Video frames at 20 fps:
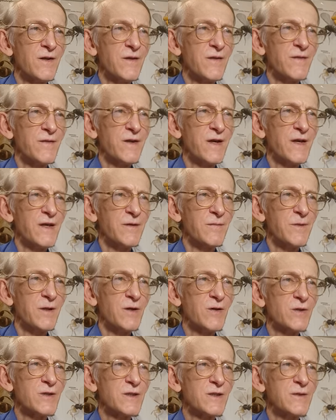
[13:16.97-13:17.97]
They're in
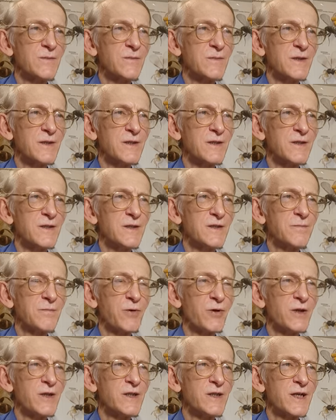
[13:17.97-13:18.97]
blossom in the
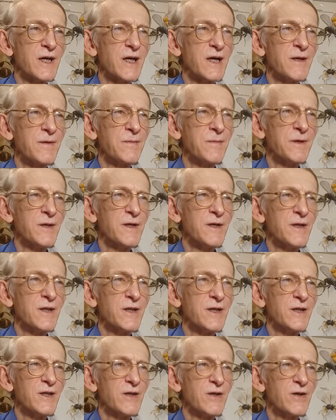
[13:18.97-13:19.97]
springtime.
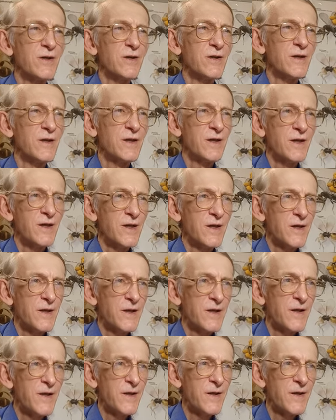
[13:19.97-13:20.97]

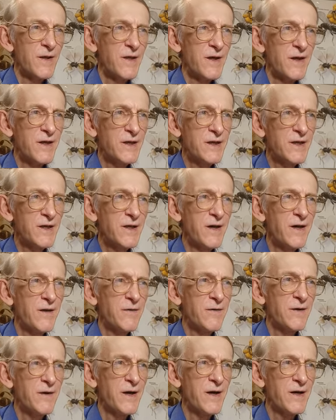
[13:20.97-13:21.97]
Here
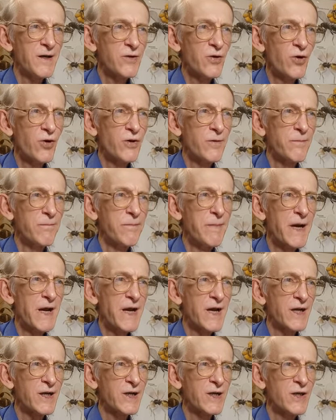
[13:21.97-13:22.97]
we are going
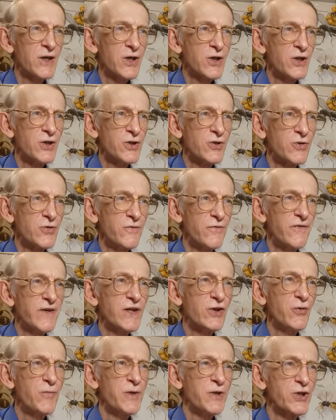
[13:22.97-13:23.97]
back to
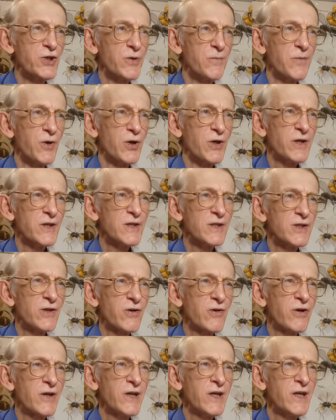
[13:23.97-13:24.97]
Vidubichi
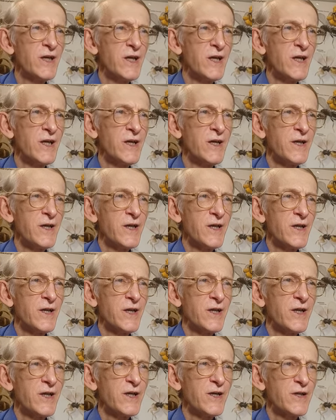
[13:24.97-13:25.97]
Monastery
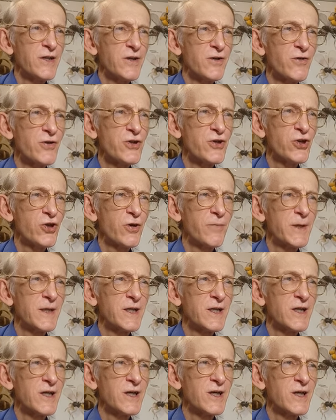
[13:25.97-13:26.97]
in Hryshko
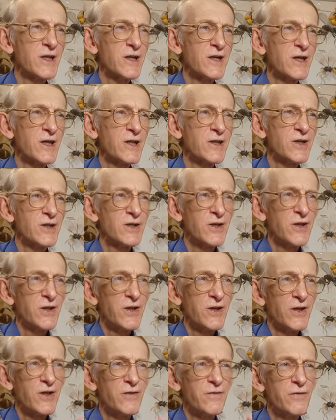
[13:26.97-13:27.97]
Botanical Garden,
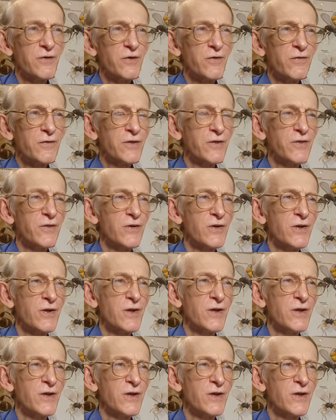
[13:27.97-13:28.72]
and view to